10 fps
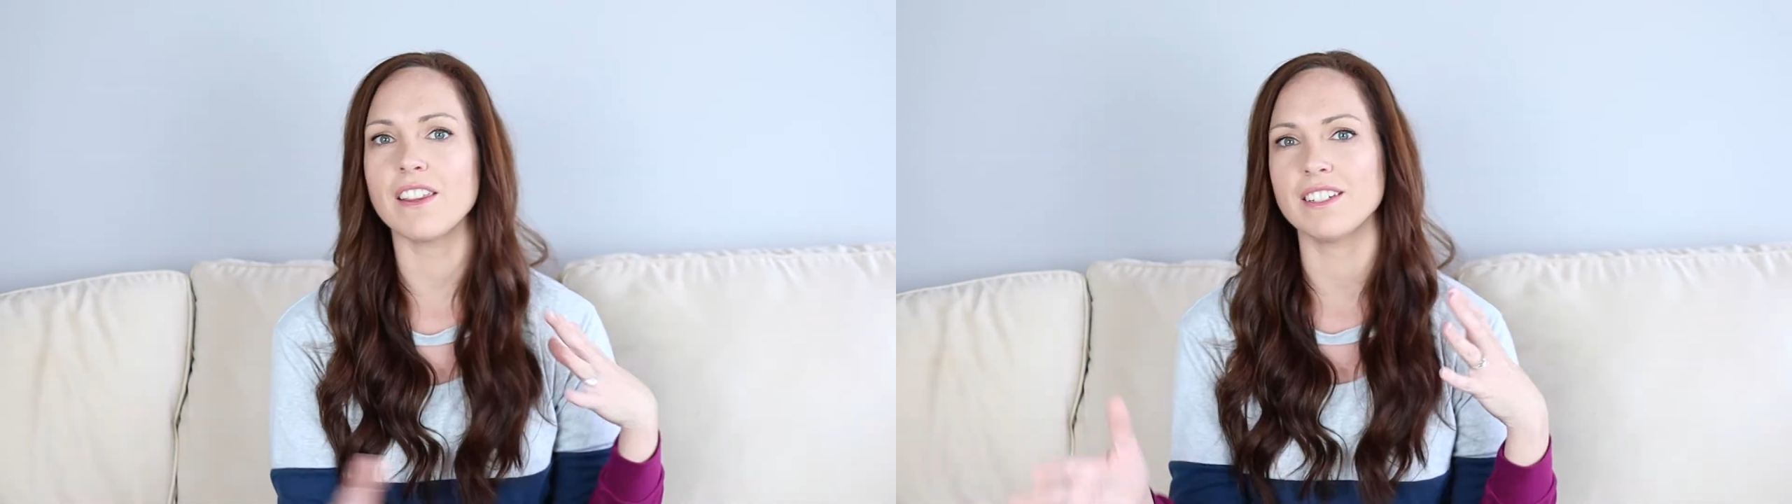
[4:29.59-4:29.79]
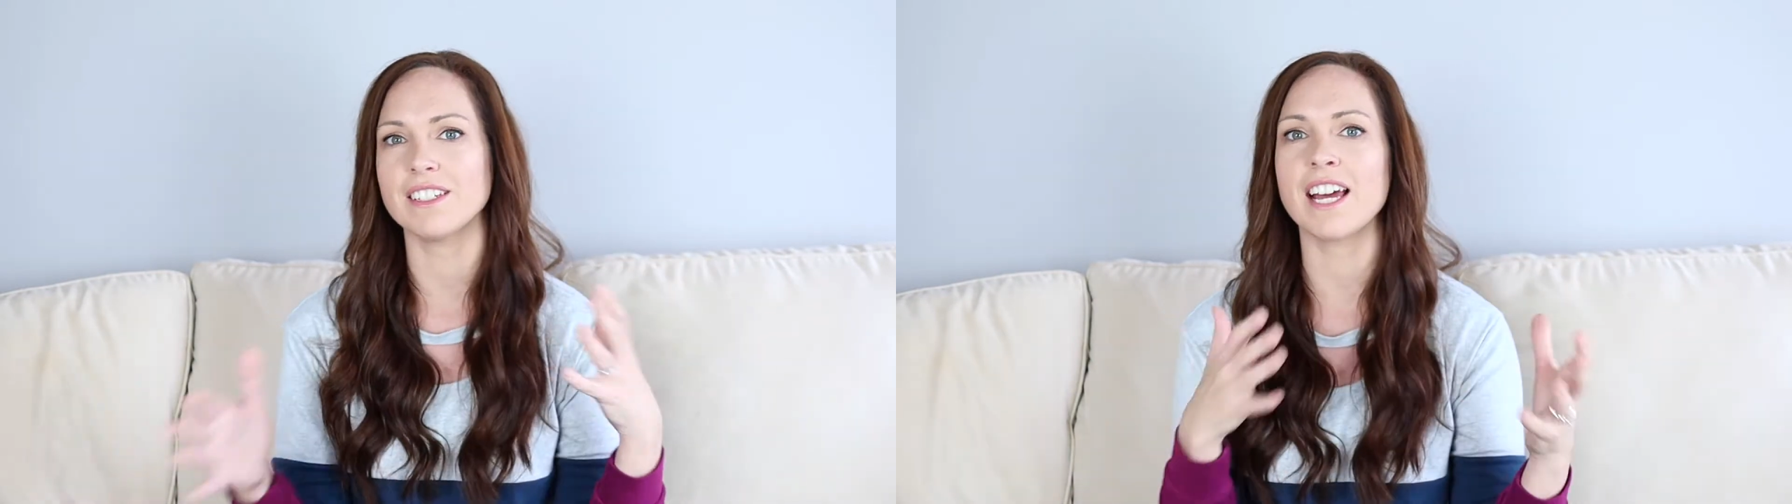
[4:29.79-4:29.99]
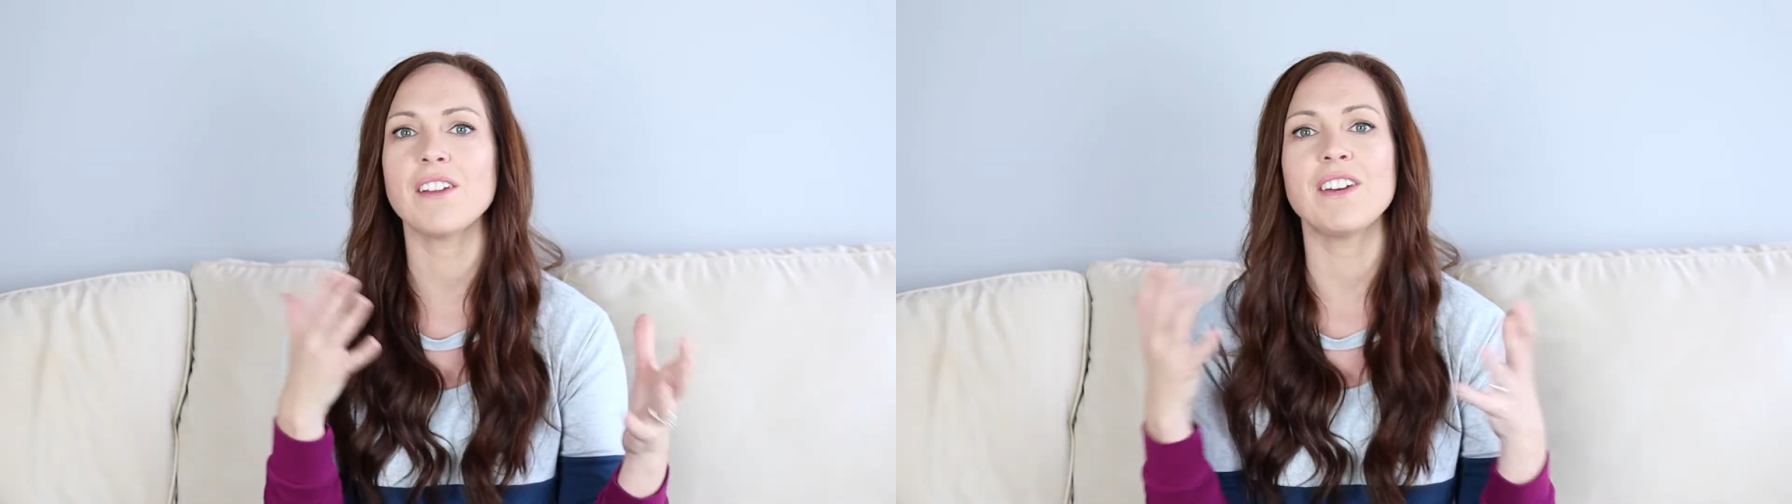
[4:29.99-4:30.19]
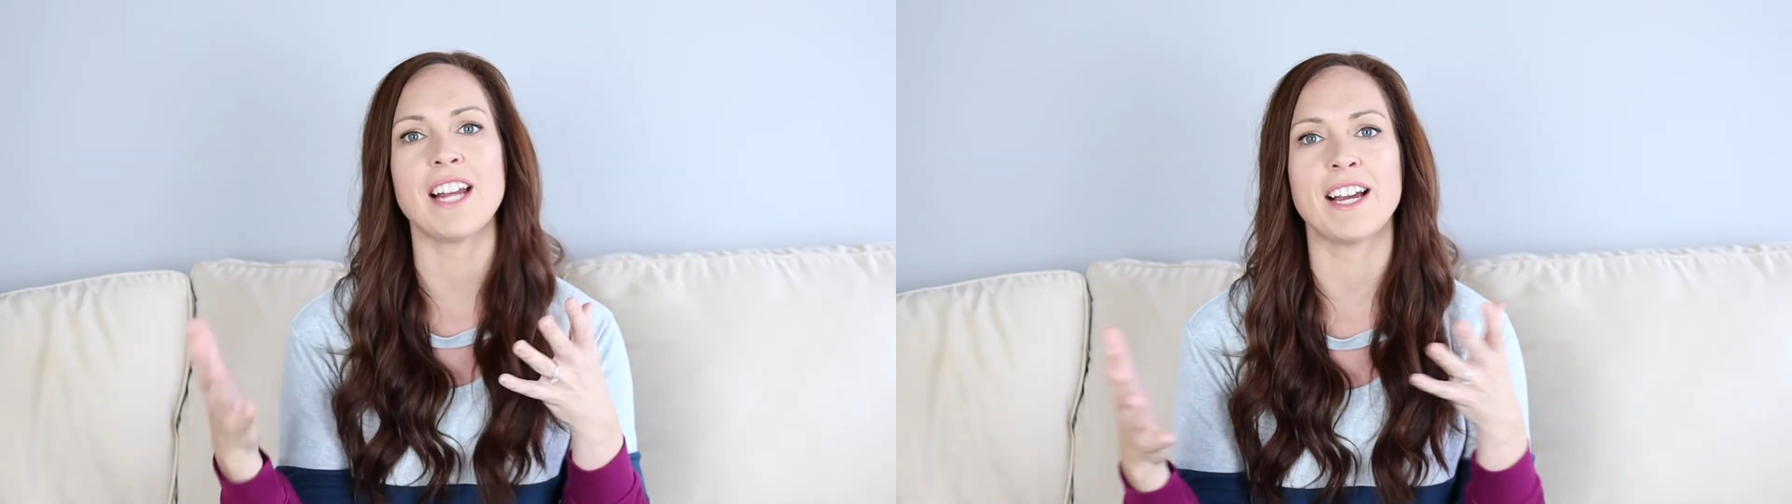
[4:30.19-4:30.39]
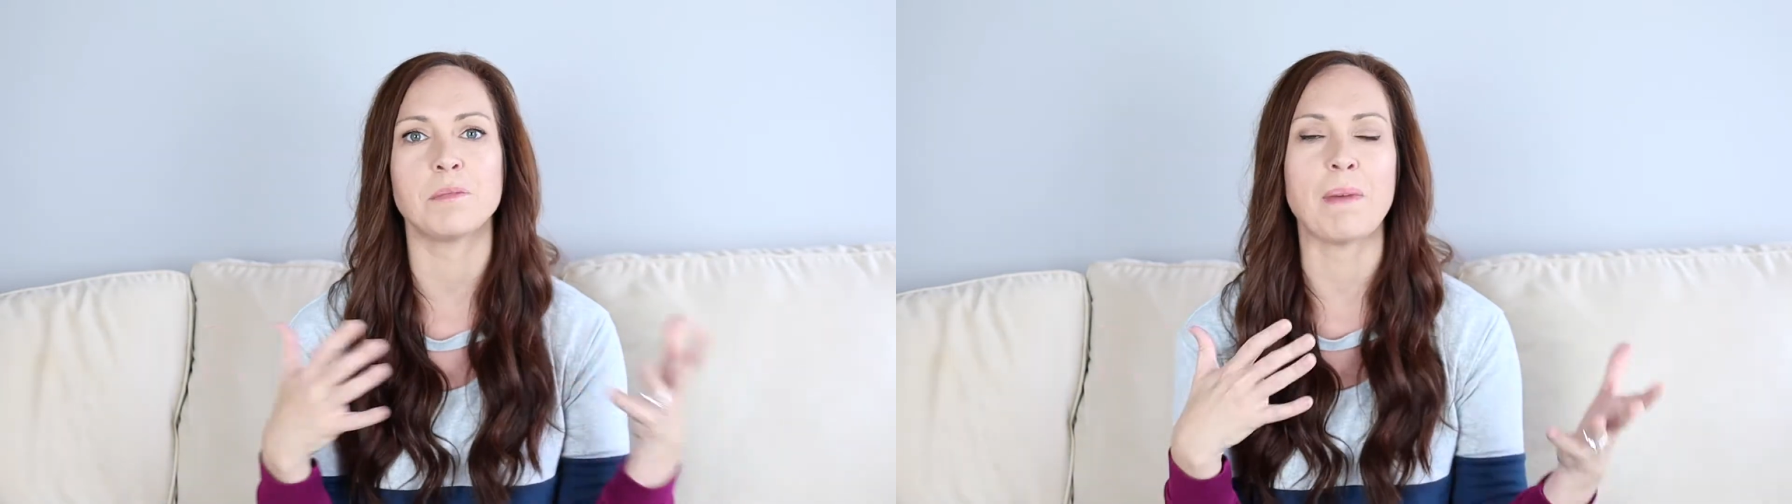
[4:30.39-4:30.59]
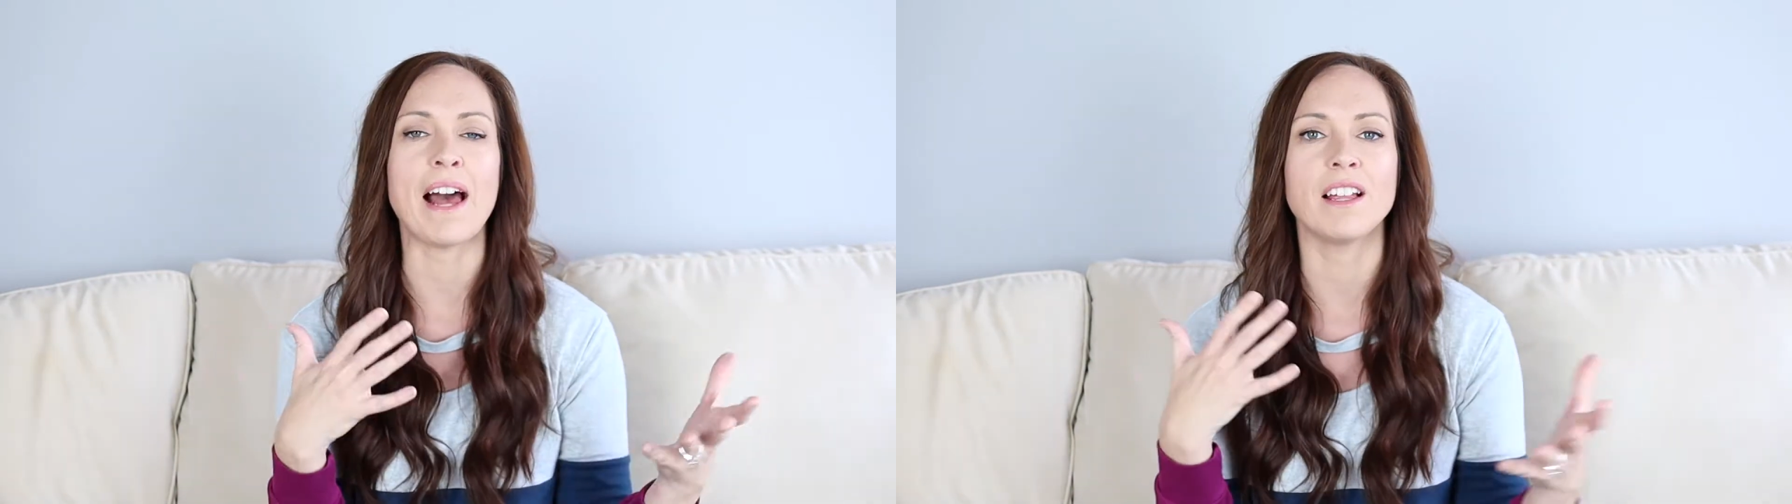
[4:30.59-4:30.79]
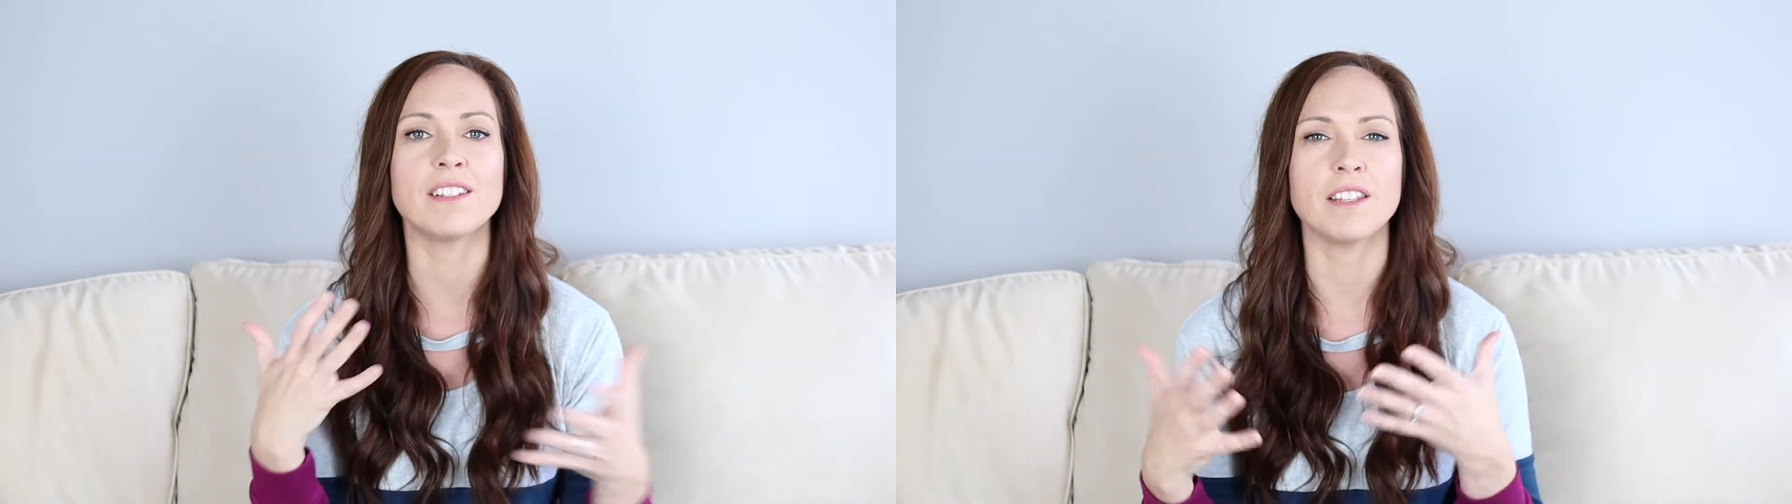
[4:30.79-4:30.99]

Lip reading: this is kind of a nice balance